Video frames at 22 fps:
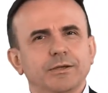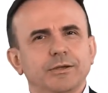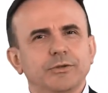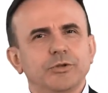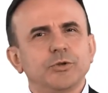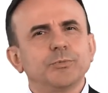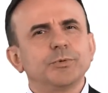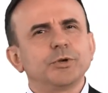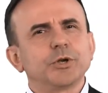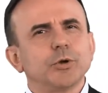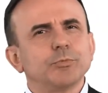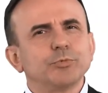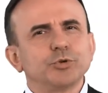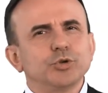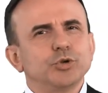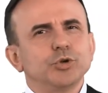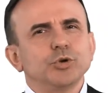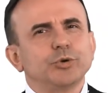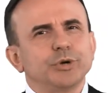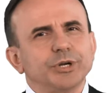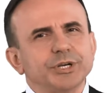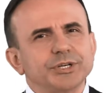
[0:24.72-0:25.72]
You become
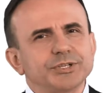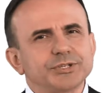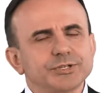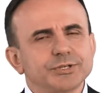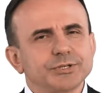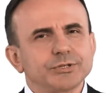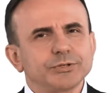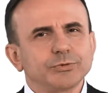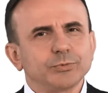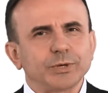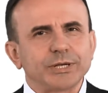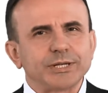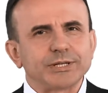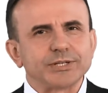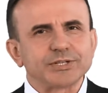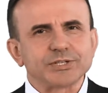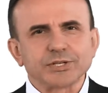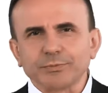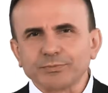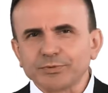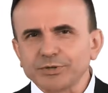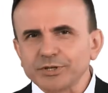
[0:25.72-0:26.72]
curious when
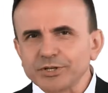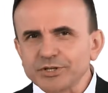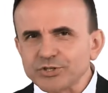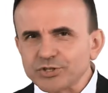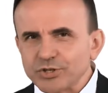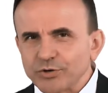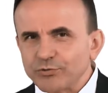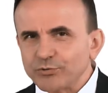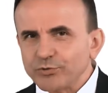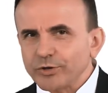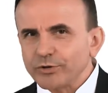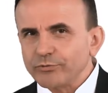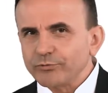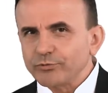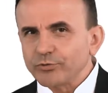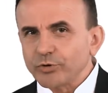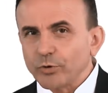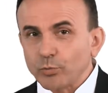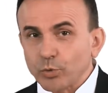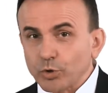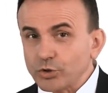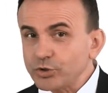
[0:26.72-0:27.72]
something is different
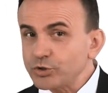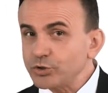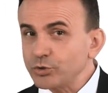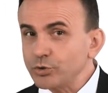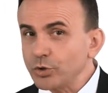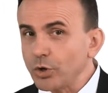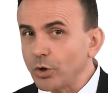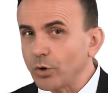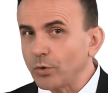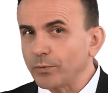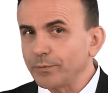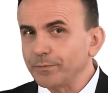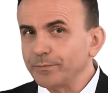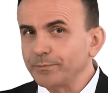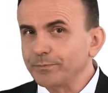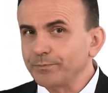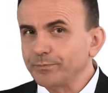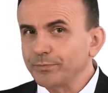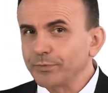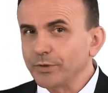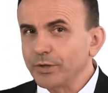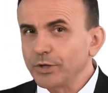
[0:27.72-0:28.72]
from what you know.
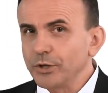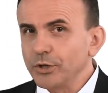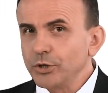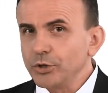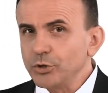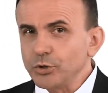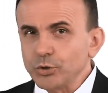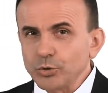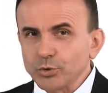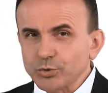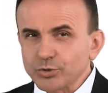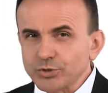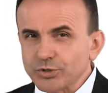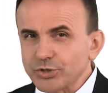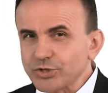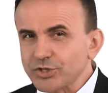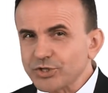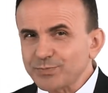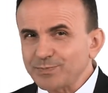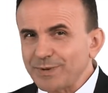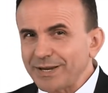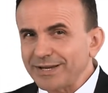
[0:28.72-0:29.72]
You
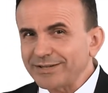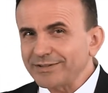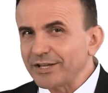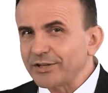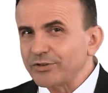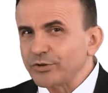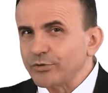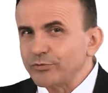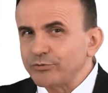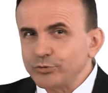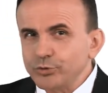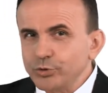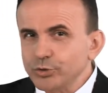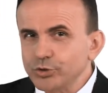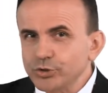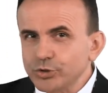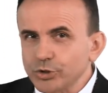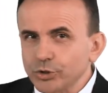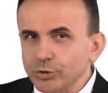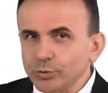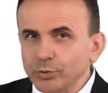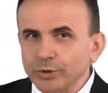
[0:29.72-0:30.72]
suspect that the
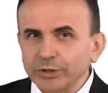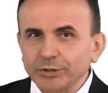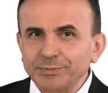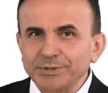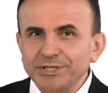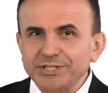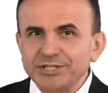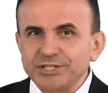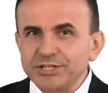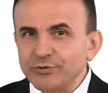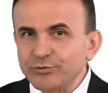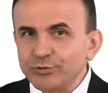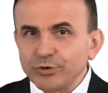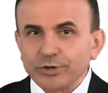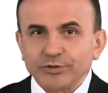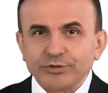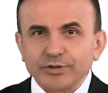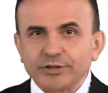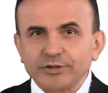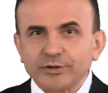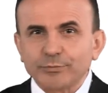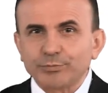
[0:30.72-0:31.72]
future will be
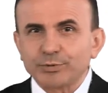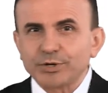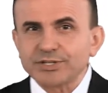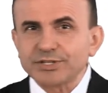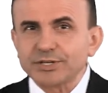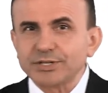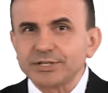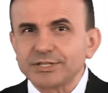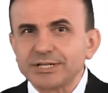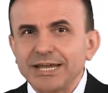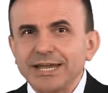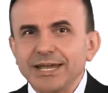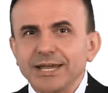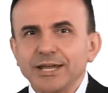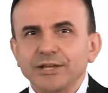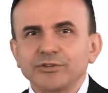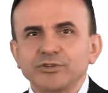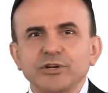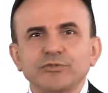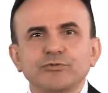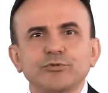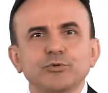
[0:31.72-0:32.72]
different than the present,
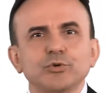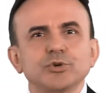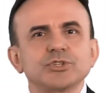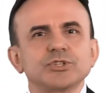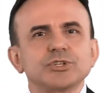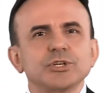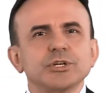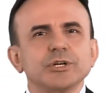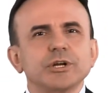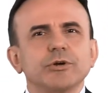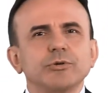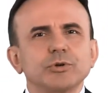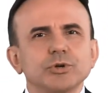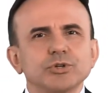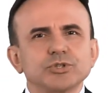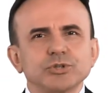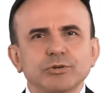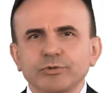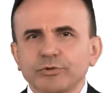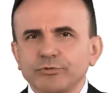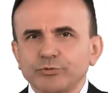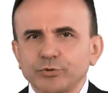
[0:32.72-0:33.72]
and therefore
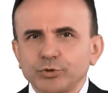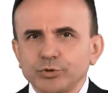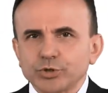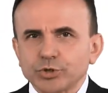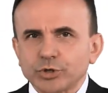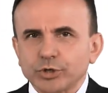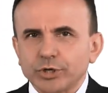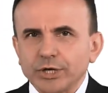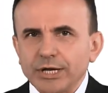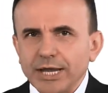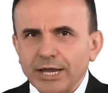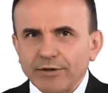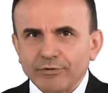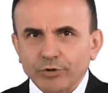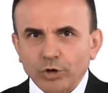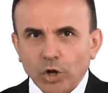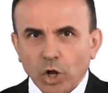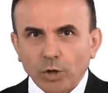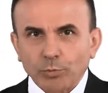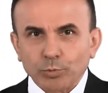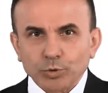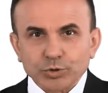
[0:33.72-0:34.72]
scenarios of the future have an
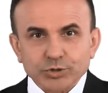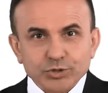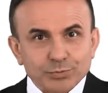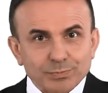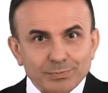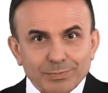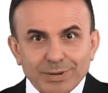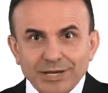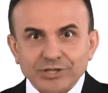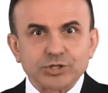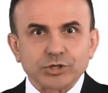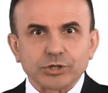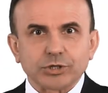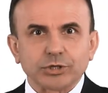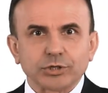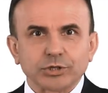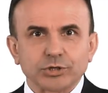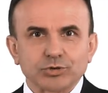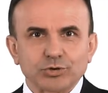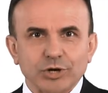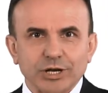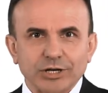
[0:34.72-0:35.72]
almost
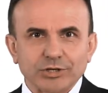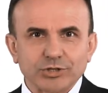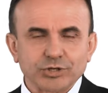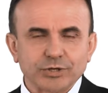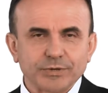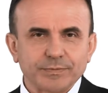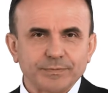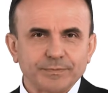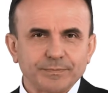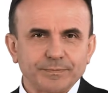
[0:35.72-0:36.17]
magical attraction.